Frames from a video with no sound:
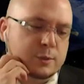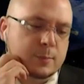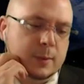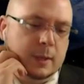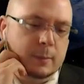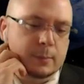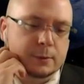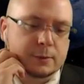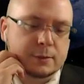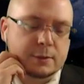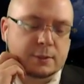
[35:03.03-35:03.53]

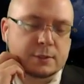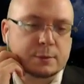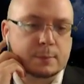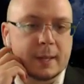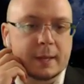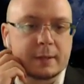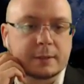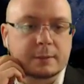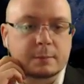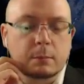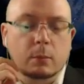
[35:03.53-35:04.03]
people to
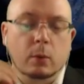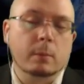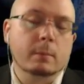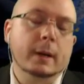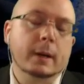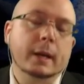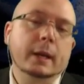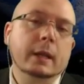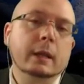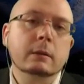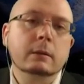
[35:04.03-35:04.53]
spend more
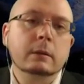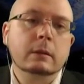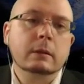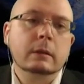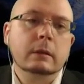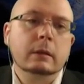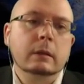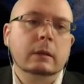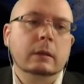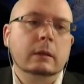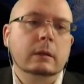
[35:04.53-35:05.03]
money.
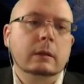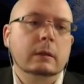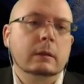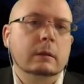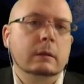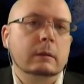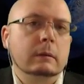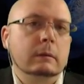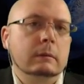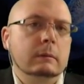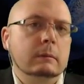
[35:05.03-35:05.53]

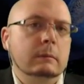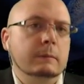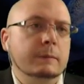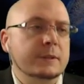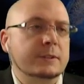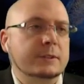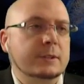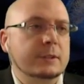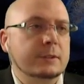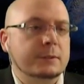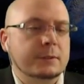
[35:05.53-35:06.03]

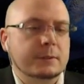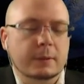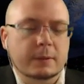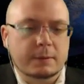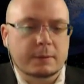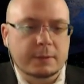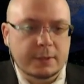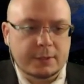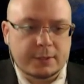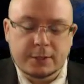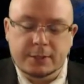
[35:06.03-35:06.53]
This
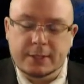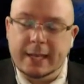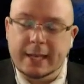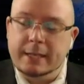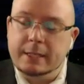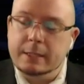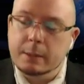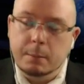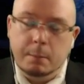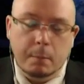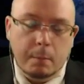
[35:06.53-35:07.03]
is a
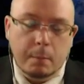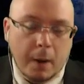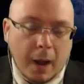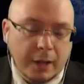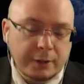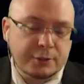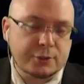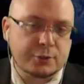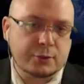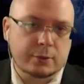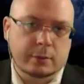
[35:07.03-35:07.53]

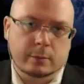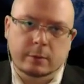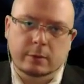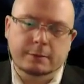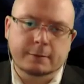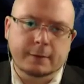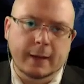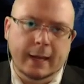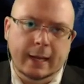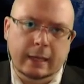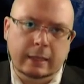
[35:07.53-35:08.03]
demonstrable
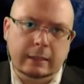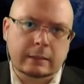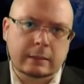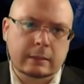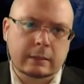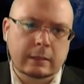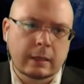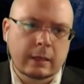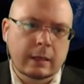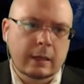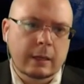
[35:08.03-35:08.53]
fact.
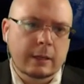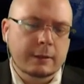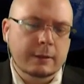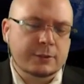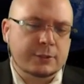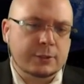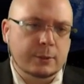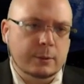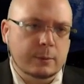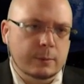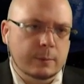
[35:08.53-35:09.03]

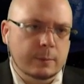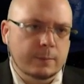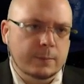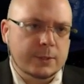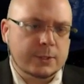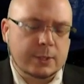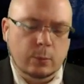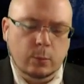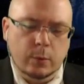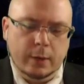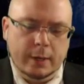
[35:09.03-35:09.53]
So
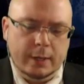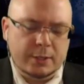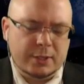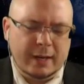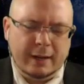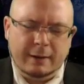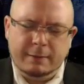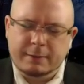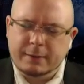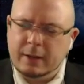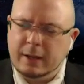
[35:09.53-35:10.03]
someone in
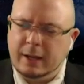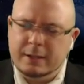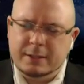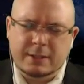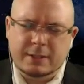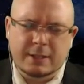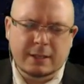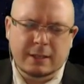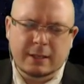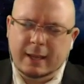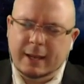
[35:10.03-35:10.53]
chat, I
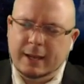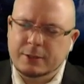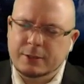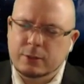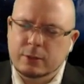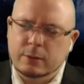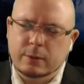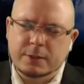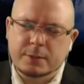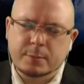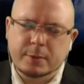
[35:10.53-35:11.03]
didn't catch who it
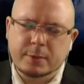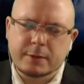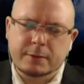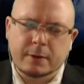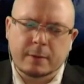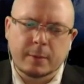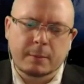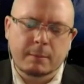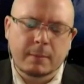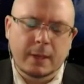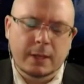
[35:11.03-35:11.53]
was, please forgive
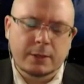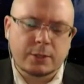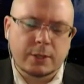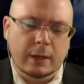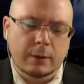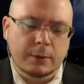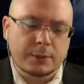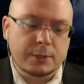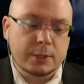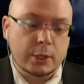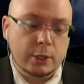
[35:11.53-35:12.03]
me, mentioned how
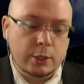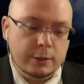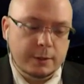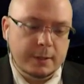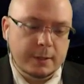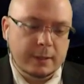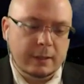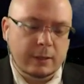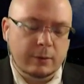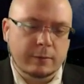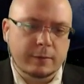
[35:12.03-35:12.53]
it's a good
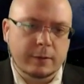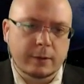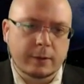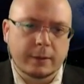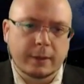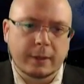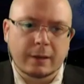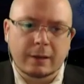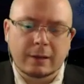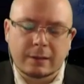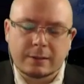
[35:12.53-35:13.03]
thing to reveal
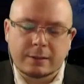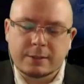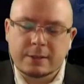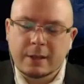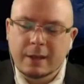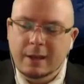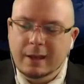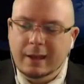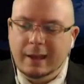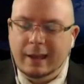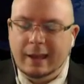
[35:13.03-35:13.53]
the odds.
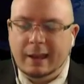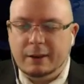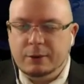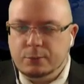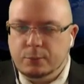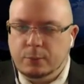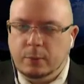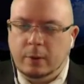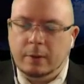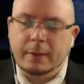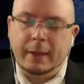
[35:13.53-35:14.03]
And
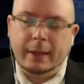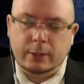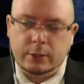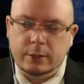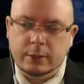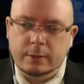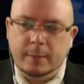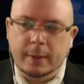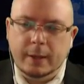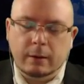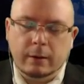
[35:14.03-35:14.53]
while that
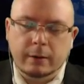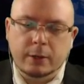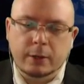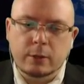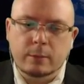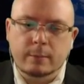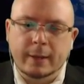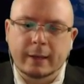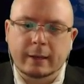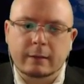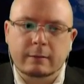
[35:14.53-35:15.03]
could be argued
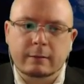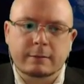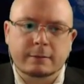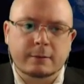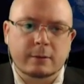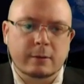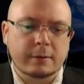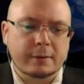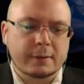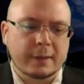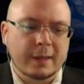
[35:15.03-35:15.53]
back and
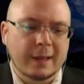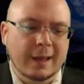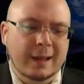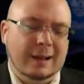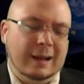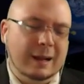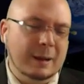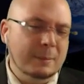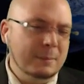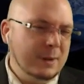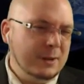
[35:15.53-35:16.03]
forth,
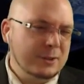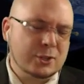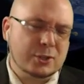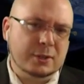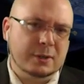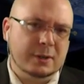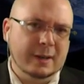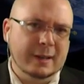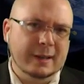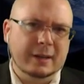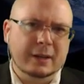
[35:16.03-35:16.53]
I'm not
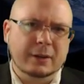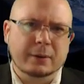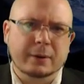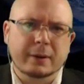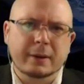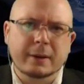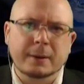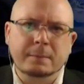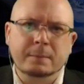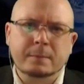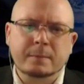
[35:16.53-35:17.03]
sure I
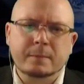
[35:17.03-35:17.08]
agree.